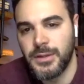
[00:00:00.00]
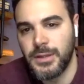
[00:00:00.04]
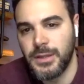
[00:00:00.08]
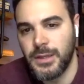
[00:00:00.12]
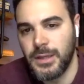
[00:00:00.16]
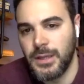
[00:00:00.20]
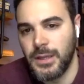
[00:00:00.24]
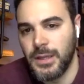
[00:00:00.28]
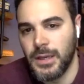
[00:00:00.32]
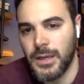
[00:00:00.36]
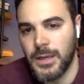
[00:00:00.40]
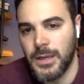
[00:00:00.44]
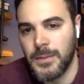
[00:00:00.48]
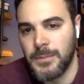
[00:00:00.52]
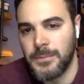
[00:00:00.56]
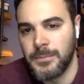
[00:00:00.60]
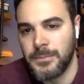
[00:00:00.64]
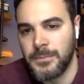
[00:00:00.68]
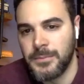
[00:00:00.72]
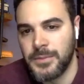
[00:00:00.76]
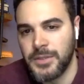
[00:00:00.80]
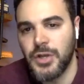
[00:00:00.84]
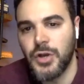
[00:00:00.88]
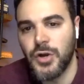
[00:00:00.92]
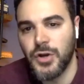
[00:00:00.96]
the
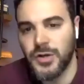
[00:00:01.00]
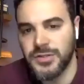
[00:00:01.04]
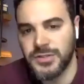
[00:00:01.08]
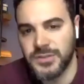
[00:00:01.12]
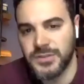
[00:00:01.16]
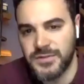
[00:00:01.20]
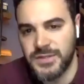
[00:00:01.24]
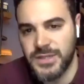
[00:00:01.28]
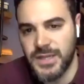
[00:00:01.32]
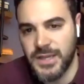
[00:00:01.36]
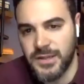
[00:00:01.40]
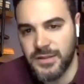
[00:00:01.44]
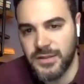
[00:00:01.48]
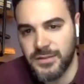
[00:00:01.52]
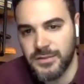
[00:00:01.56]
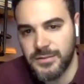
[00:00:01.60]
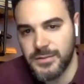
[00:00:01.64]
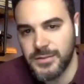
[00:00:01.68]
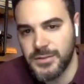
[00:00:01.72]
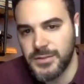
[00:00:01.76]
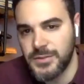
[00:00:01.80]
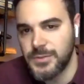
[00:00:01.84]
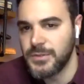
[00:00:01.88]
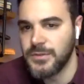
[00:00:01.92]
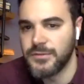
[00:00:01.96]
um, the cause of death
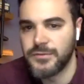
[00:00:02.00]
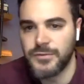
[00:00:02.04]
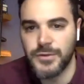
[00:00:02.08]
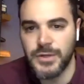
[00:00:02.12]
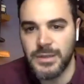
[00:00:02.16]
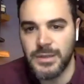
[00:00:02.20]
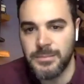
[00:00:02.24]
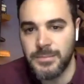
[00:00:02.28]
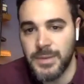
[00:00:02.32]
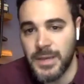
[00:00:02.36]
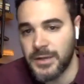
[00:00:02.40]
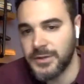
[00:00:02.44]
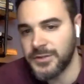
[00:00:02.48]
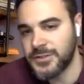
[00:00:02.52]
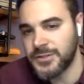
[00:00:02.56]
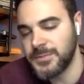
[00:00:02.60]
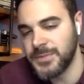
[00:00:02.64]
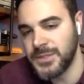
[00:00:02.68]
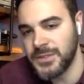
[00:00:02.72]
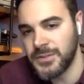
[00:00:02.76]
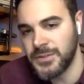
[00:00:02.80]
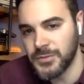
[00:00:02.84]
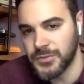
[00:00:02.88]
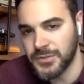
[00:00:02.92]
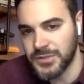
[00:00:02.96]
to avoid
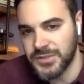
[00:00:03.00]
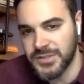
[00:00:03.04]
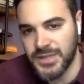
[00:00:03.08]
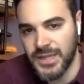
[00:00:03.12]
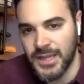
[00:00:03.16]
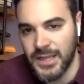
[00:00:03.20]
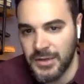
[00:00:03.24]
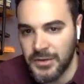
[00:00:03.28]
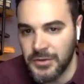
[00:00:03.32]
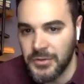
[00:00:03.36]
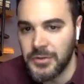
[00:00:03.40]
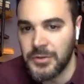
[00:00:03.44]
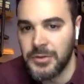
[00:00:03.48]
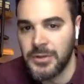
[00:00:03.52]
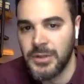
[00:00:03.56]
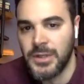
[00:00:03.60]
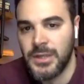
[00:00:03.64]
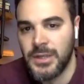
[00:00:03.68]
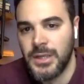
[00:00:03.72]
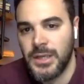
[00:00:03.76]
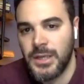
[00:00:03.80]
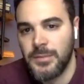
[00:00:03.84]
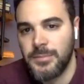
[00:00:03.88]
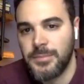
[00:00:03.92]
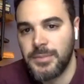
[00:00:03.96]
embarrassment or scandal,
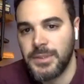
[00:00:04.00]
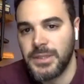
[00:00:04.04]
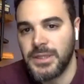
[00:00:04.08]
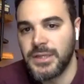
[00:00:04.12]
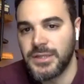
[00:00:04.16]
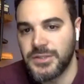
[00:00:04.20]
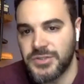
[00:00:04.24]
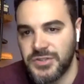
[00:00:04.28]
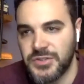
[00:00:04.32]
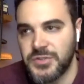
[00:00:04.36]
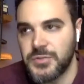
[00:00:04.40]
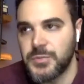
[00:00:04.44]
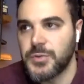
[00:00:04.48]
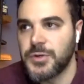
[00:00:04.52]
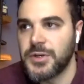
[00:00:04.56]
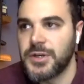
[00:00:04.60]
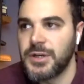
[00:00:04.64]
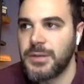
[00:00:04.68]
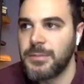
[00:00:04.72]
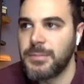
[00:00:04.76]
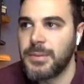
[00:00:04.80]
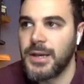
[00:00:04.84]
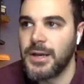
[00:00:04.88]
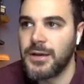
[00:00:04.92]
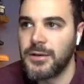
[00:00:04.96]
because she's
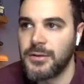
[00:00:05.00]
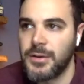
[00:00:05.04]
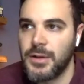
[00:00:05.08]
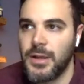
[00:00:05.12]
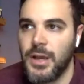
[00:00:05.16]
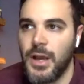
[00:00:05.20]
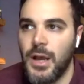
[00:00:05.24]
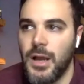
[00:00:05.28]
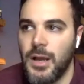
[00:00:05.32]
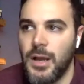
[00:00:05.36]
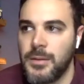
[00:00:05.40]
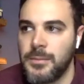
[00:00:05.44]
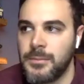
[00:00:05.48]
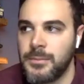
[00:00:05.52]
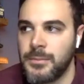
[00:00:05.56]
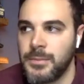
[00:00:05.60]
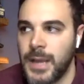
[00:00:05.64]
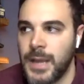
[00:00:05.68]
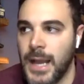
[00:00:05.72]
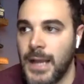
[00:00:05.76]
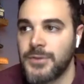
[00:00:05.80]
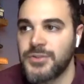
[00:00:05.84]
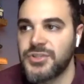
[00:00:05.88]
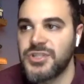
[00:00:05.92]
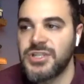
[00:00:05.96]
worried about um,
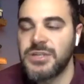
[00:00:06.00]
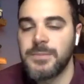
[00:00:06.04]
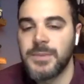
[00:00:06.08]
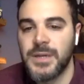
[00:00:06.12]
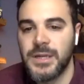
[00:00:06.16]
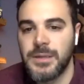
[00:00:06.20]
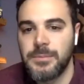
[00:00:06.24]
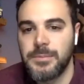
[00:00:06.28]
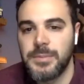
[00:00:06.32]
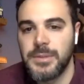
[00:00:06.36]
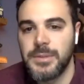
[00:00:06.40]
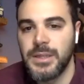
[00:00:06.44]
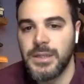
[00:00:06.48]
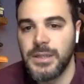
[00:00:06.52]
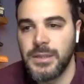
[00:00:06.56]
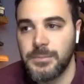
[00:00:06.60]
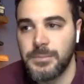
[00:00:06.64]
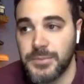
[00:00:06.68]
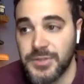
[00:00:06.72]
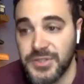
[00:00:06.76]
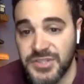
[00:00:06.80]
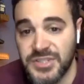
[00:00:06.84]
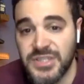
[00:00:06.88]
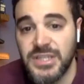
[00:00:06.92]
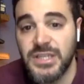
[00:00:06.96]
how she might
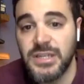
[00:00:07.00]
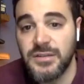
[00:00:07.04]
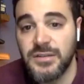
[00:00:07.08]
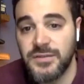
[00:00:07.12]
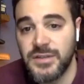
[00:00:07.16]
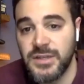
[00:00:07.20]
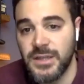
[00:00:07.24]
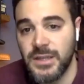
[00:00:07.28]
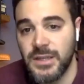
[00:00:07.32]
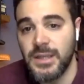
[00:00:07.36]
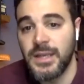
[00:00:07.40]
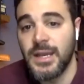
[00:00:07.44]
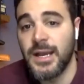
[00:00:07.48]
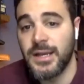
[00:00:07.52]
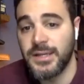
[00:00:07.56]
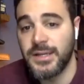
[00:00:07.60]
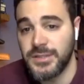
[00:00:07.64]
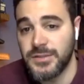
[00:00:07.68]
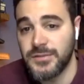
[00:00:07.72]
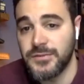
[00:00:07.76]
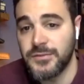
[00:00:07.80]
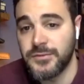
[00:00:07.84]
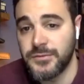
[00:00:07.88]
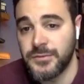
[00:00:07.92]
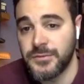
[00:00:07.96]
be perceived in the
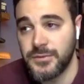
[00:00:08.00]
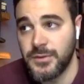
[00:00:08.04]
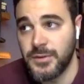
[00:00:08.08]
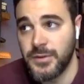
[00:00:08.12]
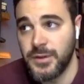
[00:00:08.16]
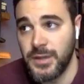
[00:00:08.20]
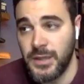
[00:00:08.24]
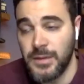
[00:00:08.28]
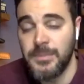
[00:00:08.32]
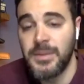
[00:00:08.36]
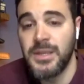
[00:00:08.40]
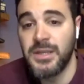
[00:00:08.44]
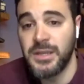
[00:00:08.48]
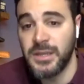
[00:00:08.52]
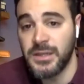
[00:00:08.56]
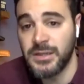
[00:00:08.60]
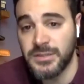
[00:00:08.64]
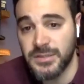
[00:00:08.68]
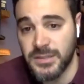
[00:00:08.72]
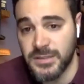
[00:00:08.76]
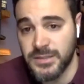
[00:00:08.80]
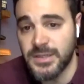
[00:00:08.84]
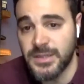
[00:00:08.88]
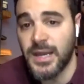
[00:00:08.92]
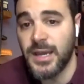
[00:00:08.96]
eyes of the
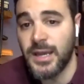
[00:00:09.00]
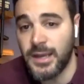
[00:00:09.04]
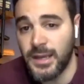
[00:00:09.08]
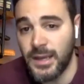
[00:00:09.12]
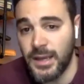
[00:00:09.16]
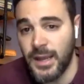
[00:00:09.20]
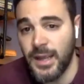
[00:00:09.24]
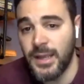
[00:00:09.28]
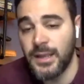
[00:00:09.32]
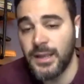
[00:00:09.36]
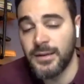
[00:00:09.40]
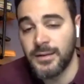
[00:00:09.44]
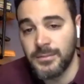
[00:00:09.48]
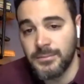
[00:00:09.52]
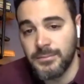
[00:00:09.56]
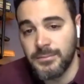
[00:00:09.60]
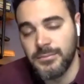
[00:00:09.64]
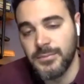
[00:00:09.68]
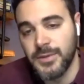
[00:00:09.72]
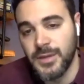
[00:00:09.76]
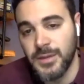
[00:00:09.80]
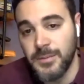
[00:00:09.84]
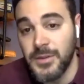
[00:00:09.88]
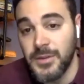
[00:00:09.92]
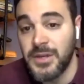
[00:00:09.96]
immediate society and
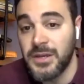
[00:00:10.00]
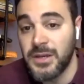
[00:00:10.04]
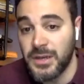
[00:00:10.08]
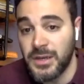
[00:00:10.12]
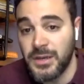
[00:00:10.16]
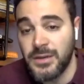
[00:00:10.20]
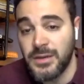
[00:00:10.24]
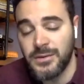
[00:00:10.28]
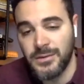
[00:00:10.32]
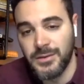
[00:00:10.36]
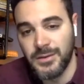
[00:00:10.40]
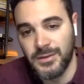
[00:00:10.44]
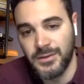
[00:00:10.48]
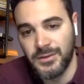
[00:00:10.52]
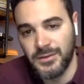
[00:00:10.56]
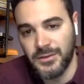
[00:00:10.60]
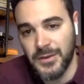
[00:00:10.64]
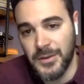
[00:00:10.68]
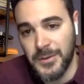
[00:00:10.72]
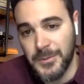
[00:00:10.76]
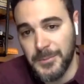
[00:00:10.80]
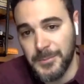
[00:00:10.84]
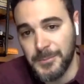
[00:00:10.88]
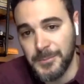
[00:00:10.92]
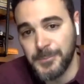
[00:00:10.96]
community.
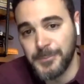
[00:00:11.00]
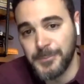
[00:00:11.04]
So,